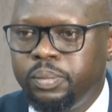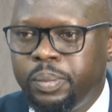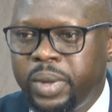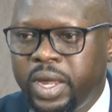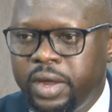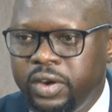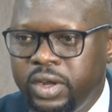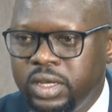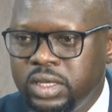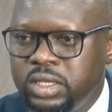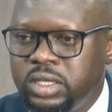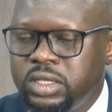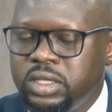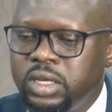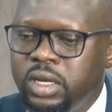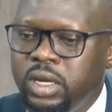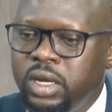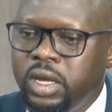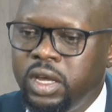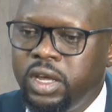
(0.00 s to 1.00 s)
parents,
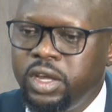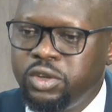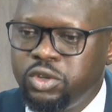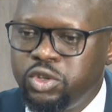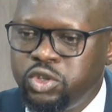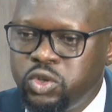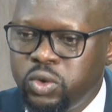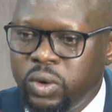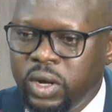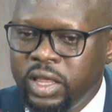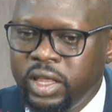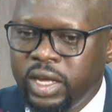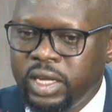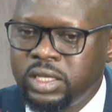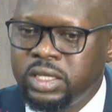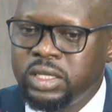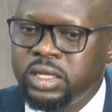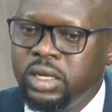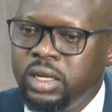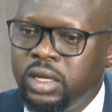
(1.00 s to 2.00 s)
ensure
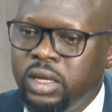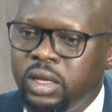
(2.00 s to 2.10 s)
that